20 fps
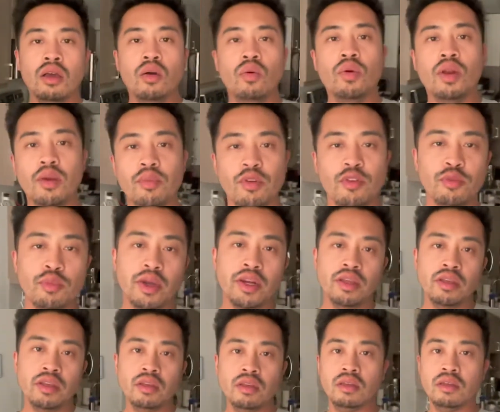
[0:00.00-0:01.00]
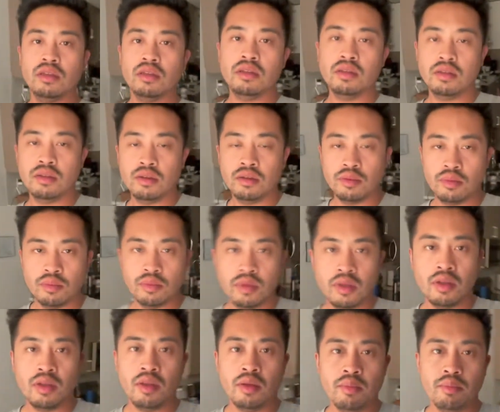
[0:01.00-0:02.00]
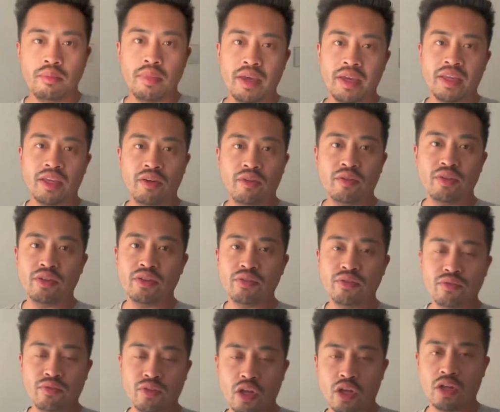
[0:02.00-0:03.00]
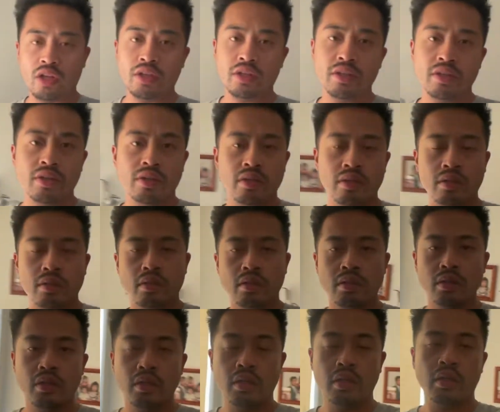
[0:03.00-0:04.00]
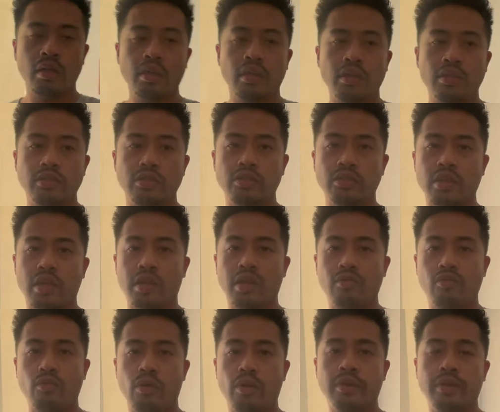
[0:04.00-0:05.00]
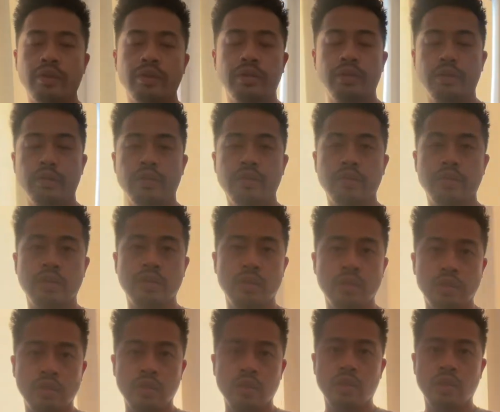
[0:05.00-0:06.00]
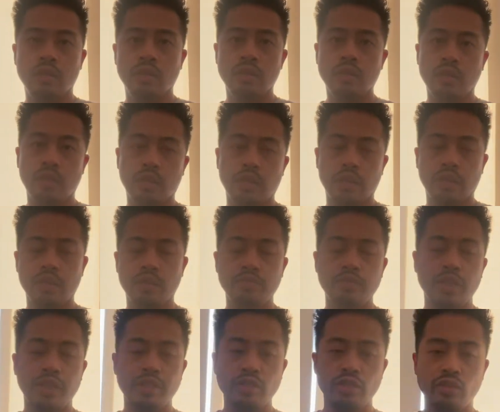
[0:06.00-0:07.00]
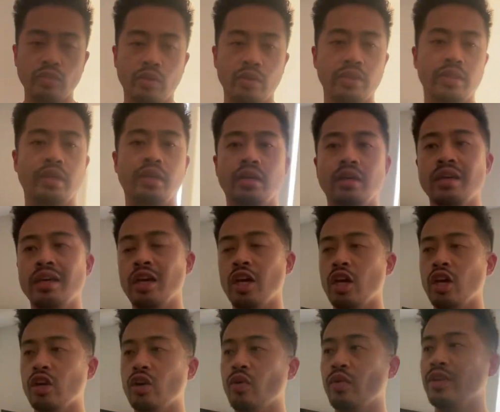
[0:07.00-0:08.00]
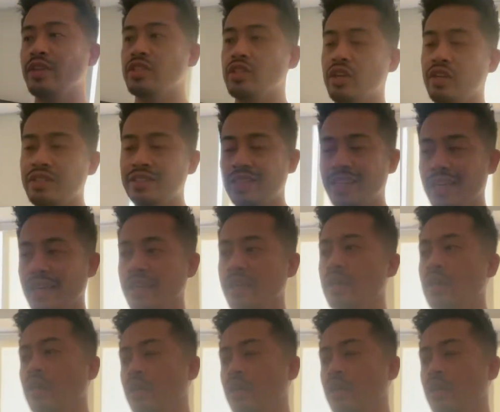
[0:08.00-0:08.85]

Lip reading: What up, everybody? Back here with another vlog. Just got off work. Thought I'd update you on the goings on today.